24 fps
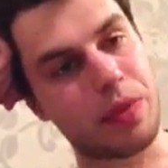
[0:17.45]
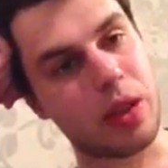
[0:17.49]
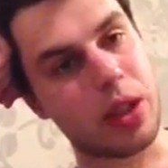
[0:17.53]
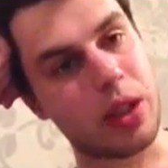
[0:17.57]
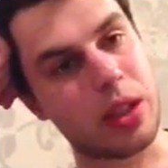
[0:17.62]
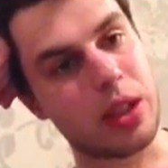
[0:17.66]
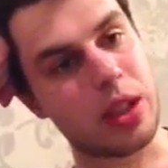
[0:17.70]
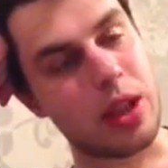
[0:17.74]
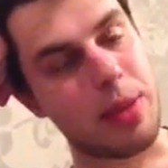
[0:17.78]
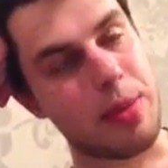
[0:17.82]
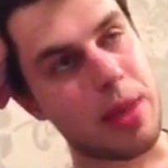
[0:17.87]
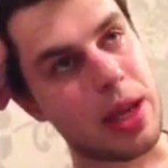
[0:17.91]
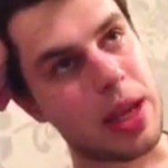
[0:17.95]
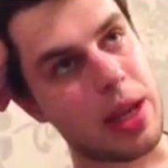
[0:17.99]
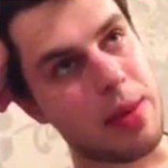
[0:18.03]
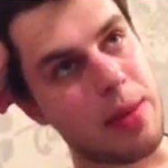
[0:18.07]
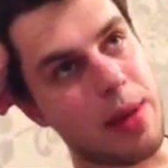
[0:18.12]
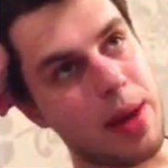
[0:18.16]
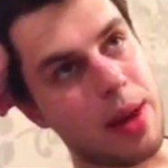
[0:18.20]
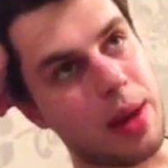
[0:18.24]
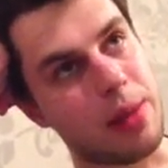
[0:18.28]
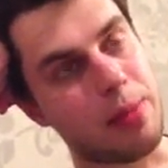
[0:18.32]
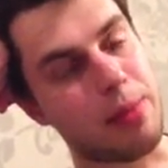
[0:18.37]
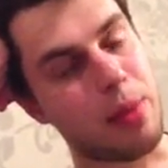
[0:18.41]
send me an
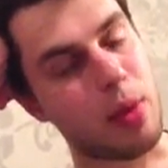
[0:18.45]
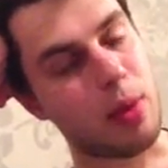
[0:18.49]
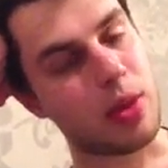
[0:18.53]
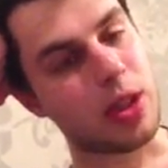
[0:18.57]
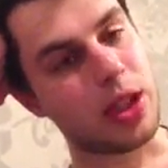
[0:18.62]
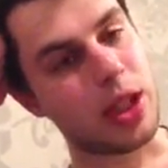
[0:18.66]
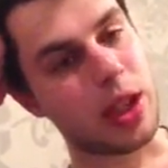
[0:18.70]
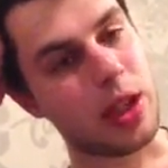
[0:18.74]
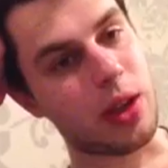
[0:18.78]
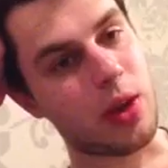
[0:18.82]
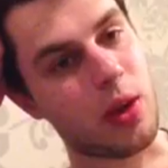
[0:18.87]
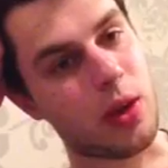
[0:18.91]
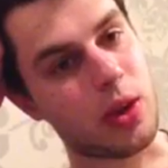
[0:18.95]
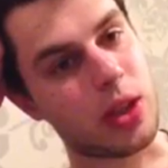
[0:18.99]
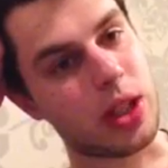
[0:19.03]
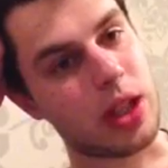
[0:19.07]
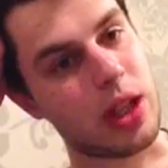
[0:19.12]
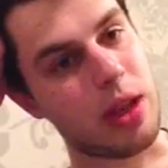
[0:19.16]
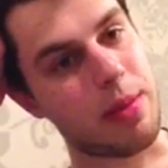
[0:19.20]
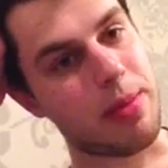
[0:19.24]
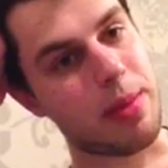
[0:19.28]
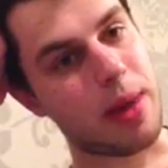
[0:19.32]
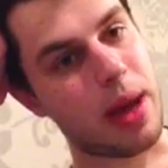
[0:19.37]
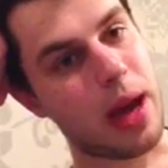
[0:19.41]
email,
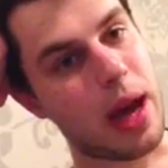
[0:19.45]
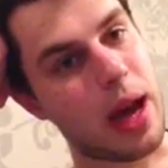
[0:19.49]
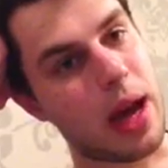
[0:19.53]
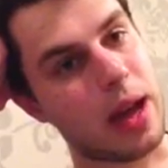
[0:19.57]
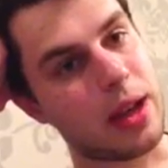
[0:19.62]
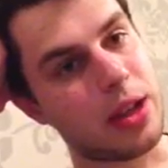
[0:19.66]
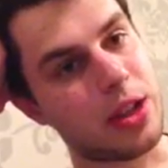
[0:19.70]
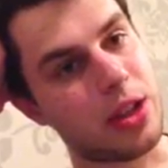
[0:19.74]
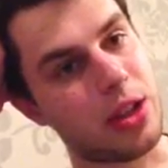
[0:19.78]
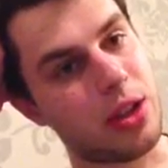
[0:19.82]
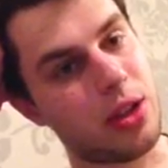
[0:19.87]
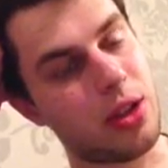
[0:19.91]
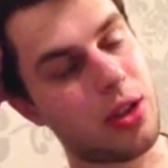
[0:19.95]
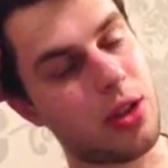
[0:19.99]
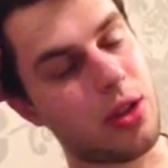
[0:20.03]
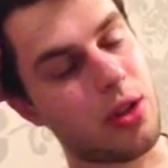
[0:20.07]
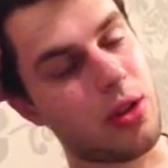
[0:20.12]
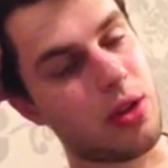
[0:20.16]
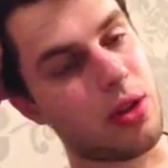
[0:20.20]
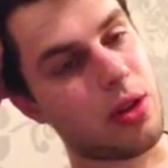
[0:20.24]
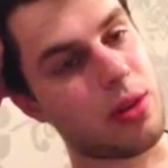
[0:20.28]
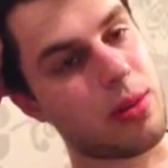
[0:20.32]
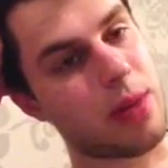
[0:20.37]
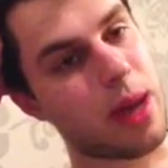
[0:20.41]

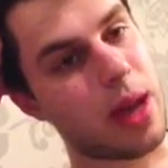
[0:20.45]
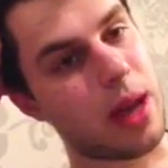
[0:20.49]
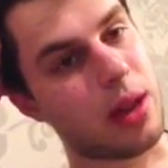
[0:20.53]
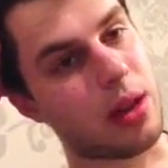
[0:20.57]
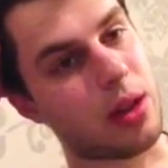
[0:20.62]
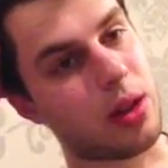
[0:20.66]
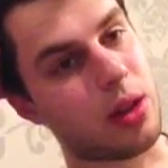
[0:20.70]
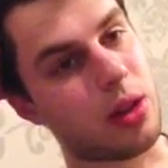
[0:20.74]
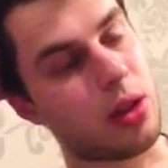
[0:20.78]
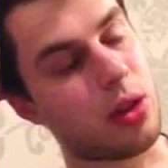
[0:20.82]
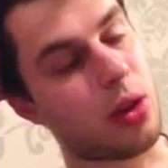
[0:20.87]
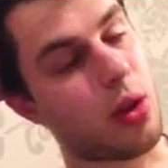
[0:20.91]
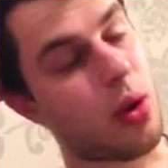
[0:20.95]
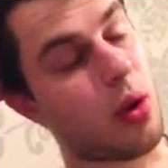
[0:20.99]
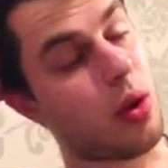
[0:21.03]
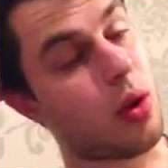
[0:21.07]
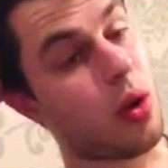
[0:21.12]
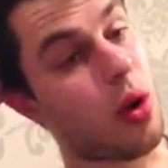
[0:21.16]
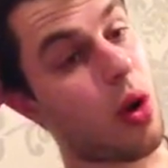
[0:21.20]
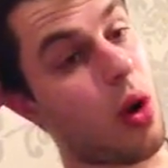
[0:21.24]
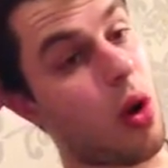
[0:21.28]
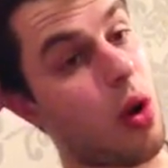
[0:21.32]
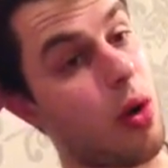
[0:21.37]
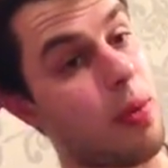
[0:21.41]

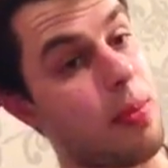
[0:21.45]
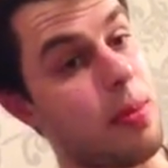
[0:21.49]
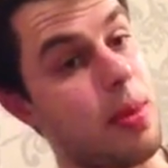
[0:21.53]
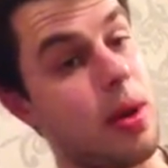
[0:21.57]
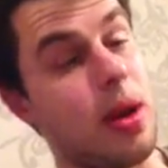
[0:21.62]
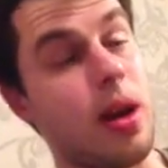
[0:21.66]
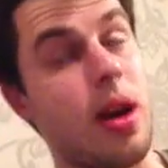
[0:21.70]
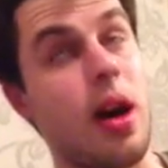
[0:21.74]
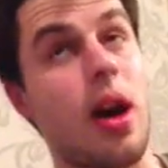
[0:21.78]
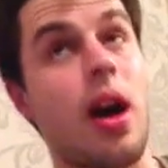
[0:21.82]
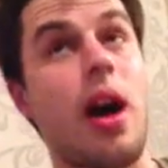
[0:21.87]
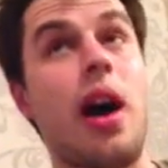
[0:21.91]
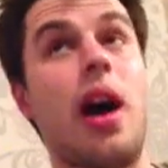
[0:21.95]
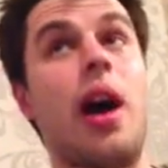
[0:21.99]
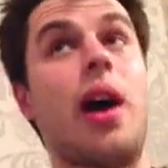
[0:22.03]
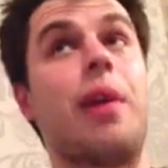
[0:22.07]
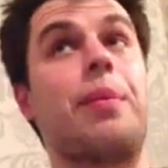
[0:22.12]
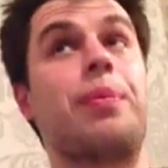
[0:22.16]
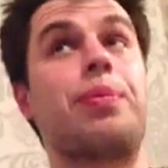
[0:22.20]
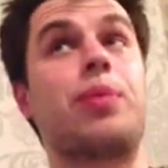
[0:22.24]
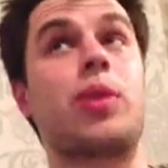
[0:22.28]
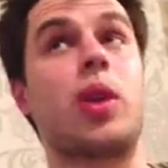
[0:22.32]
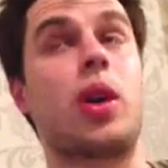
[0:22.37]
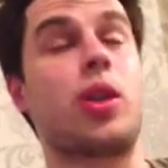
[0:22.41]
boxinggossip@googlemail.com.
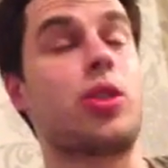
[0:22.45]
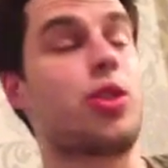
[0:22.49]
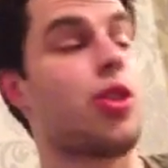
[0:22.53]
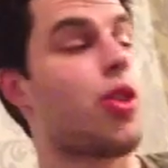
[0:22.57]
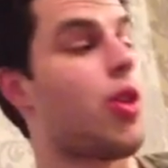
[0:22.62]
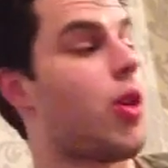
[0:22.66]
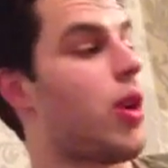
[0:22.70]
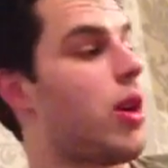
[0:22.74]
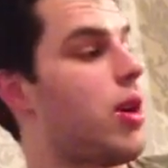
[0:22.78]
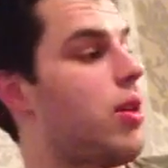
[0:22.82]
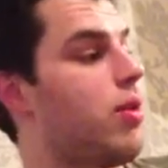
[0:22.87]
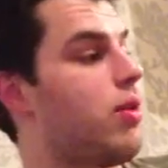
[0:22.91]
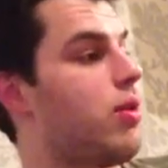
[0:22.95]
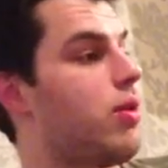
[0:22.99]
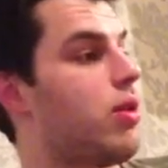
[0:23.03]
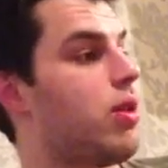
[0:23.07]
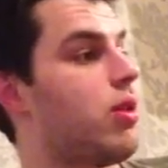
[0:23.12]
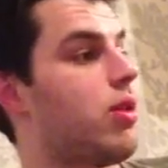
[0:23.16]
I try and